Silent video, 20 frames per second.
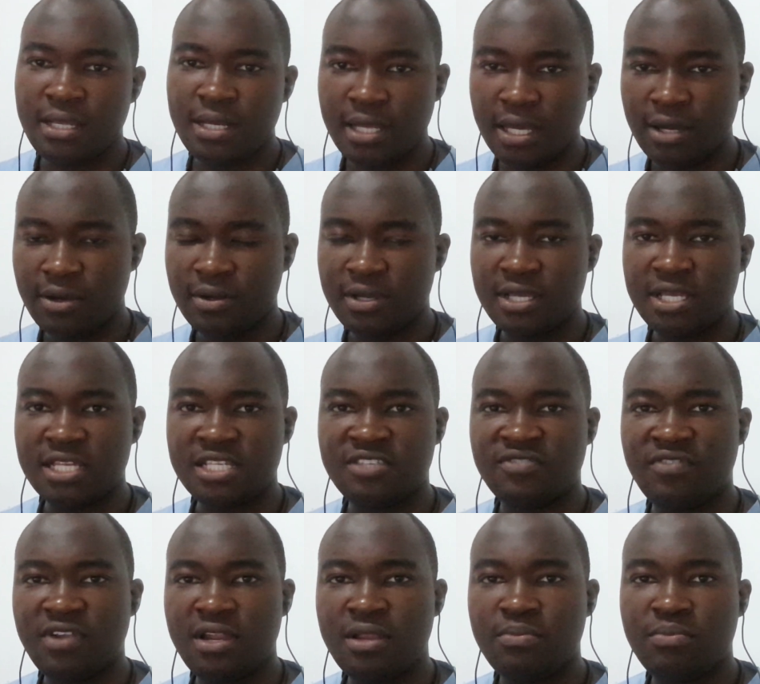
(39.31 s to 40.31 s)
Now, it's
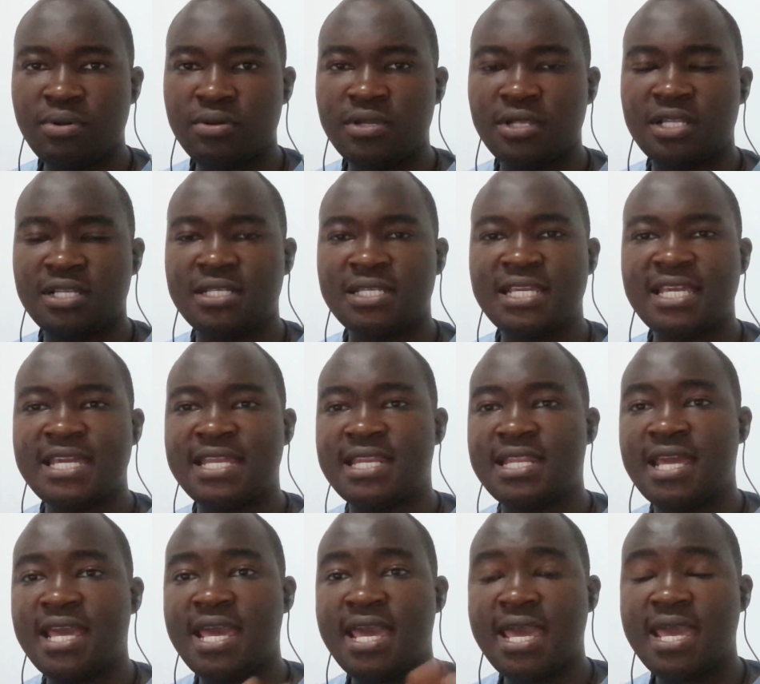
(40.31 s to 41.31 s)
very important
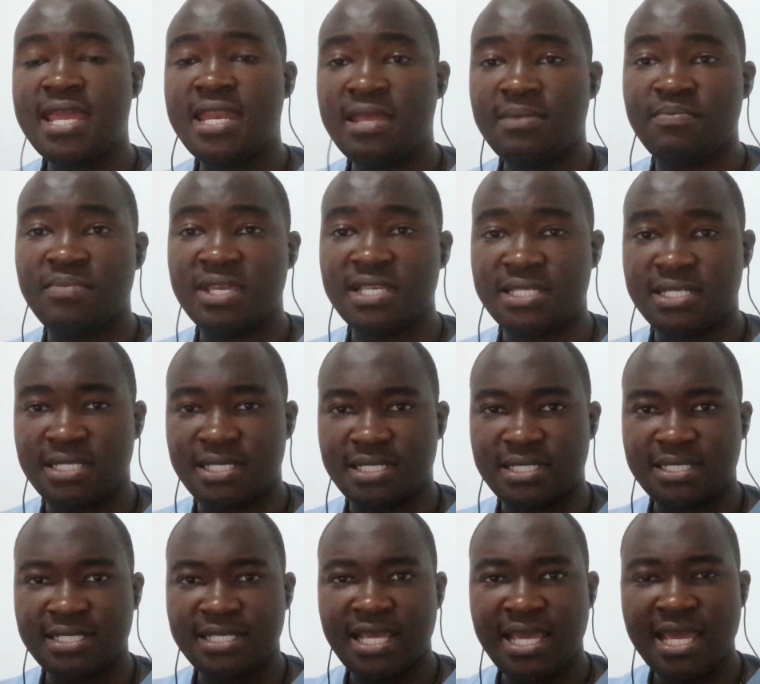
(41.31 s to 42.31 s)
in any
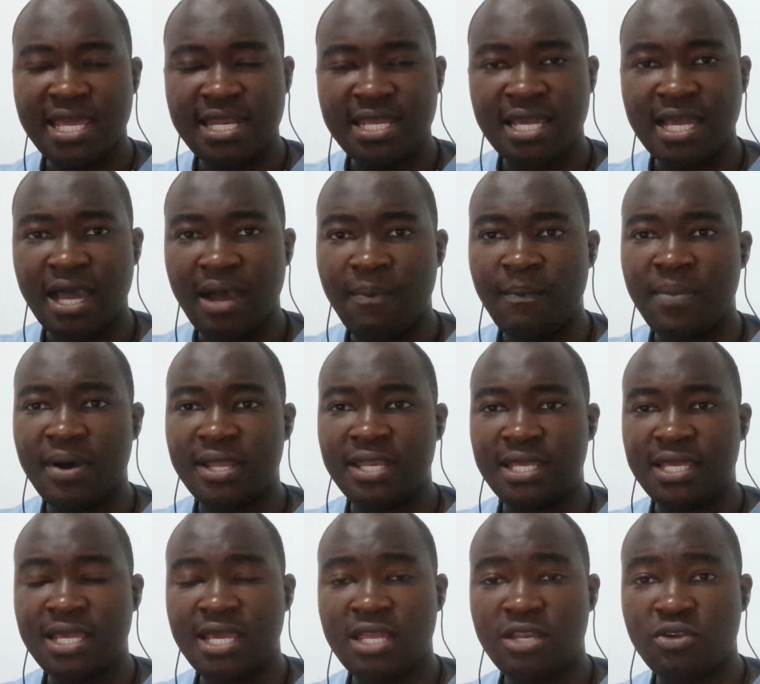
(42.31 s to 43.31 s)
business, any
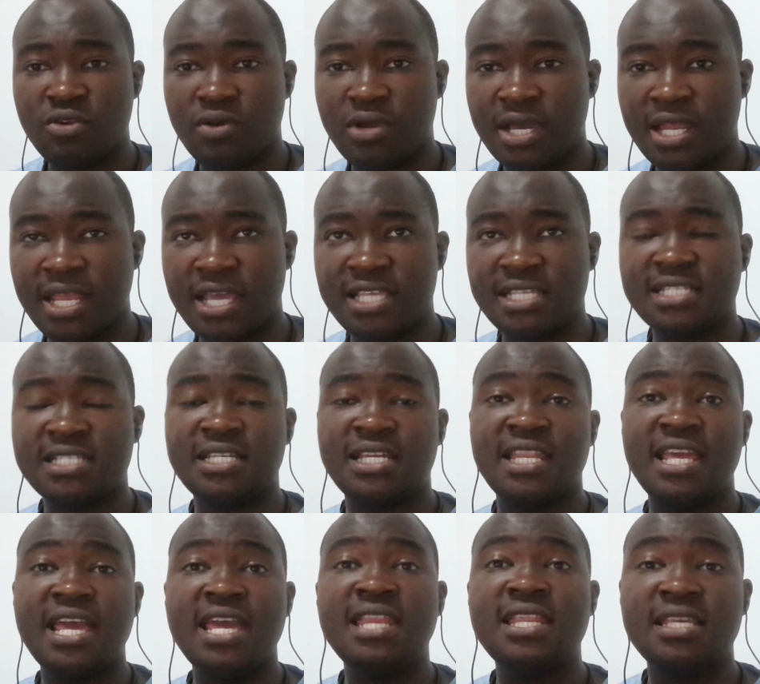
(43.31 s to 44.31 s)
company, any
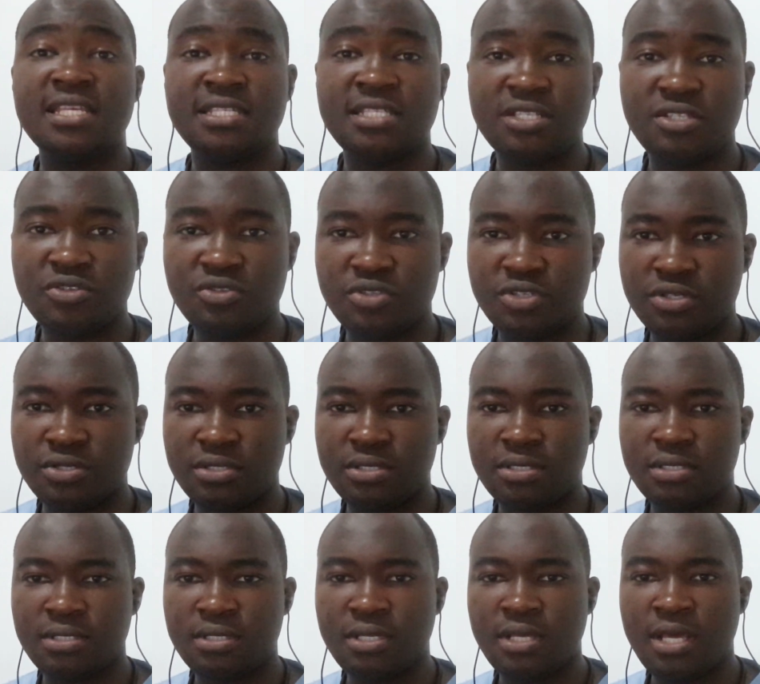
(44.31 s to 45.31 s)
organization, any institution,
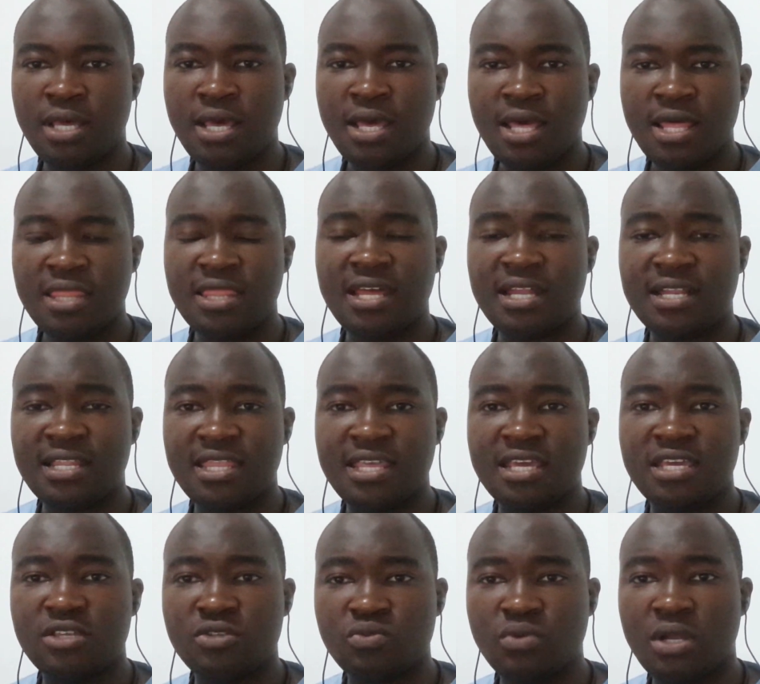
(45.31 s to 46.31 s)
that
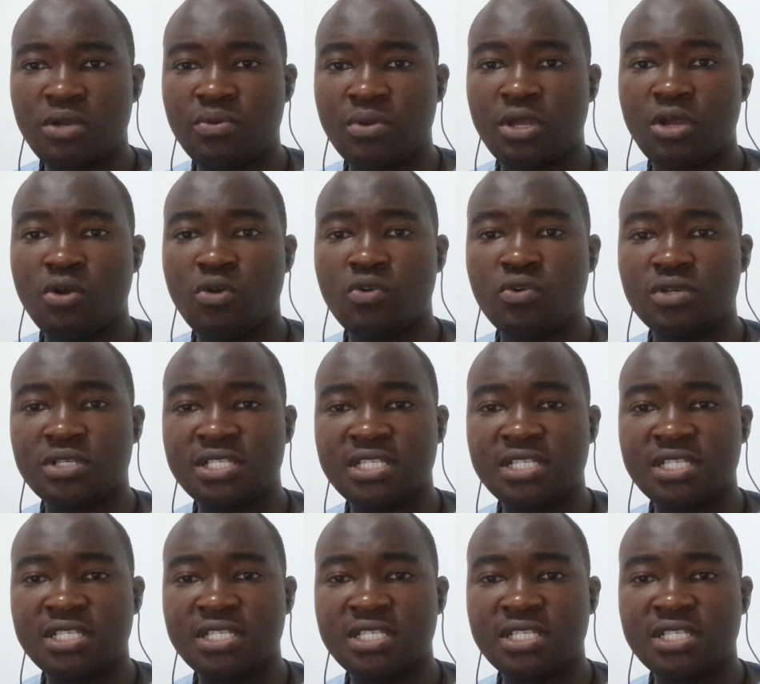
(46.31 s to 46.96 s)
there is what we call